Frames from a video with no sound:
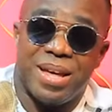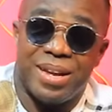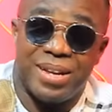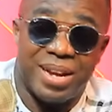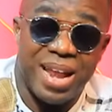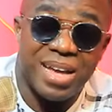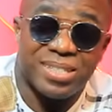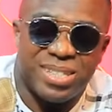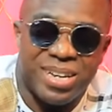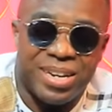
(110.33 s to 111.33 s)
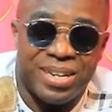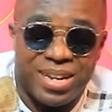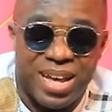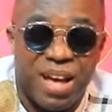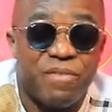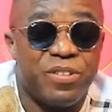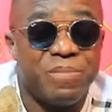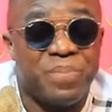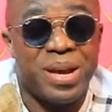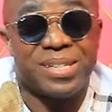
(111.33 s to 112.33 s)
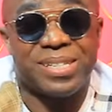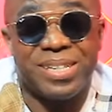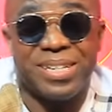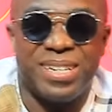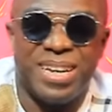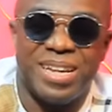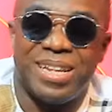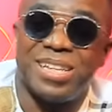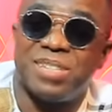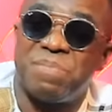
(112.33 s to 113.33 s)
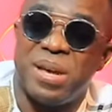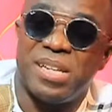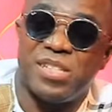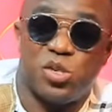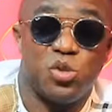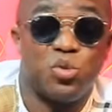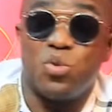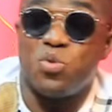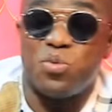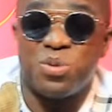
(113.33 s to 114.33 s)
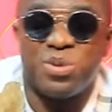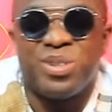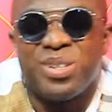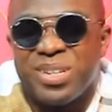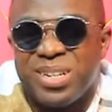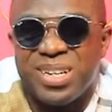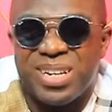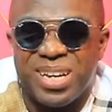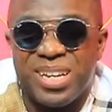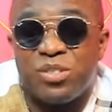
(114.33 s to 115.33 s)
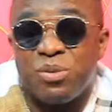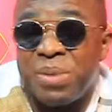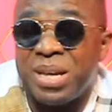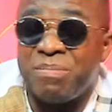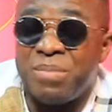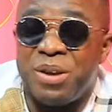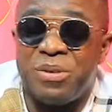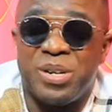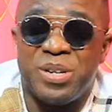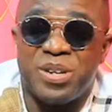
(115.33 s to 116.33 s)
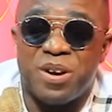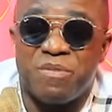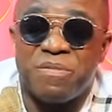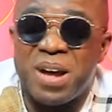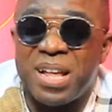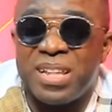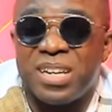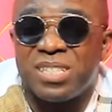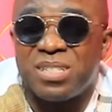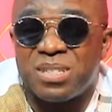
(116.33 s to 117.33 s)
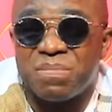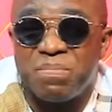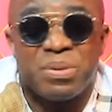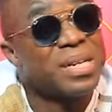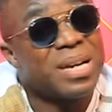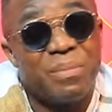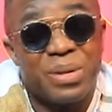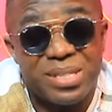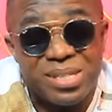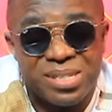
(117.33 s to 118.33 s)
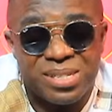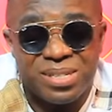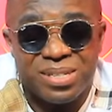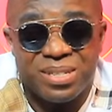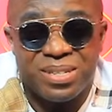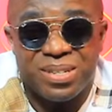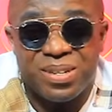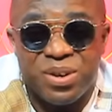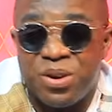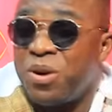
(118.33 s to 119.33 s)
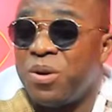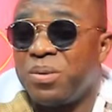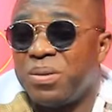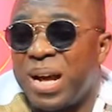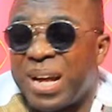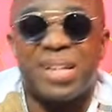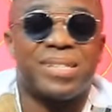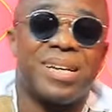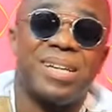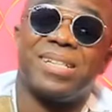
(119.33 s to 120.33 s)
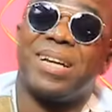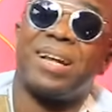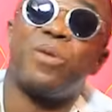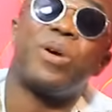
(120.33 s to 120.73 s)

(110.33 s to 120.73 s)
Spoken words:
The last thing every person in this space should do is to make merry of others' predicaments. Or I can say it in other